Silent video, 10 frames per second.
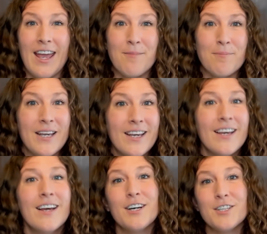A and
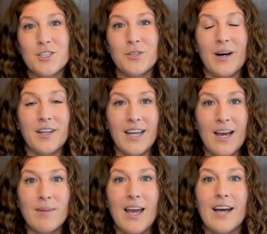P to do well in
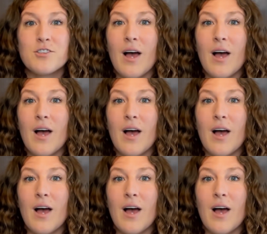the MCAT,